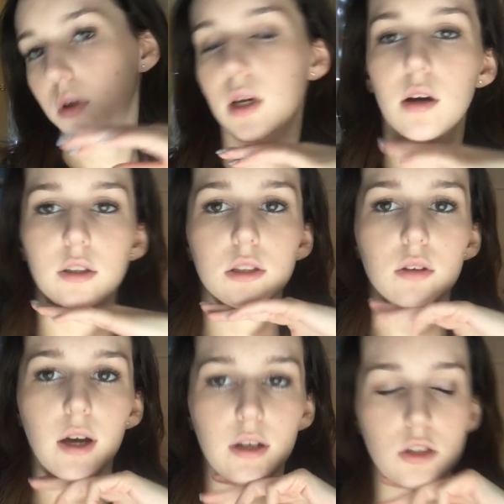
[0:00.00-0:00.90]
but I
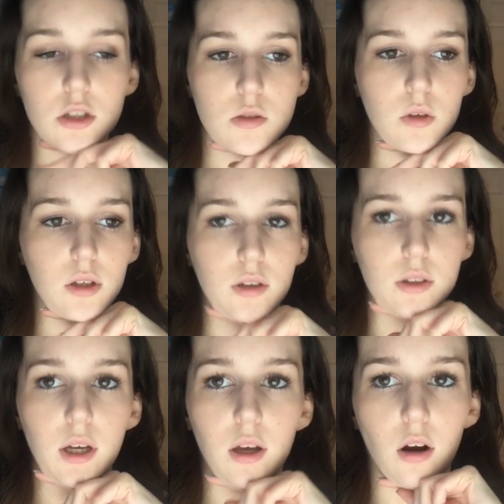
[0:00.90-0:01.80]
also kind of just want to go
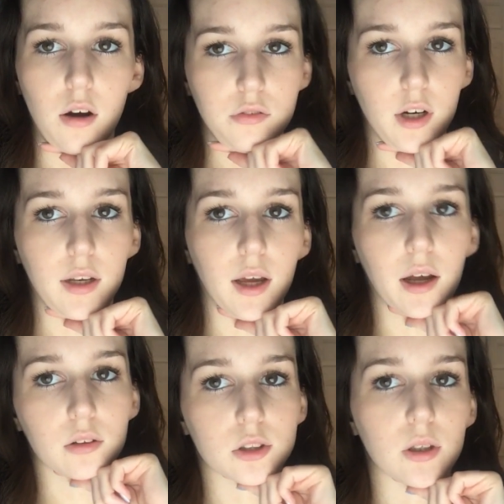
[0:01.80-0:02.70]
take it off right
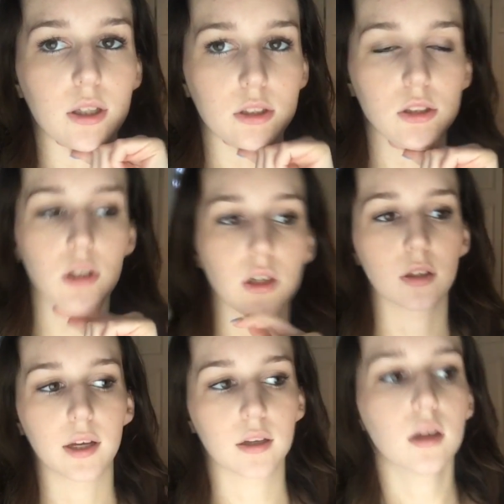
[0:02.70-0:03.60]
now so I can
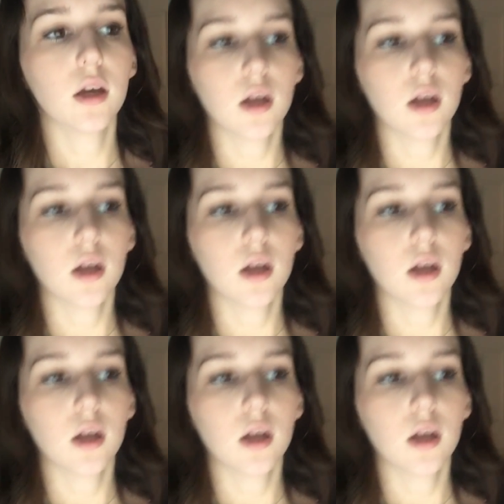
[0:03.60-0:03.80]
start like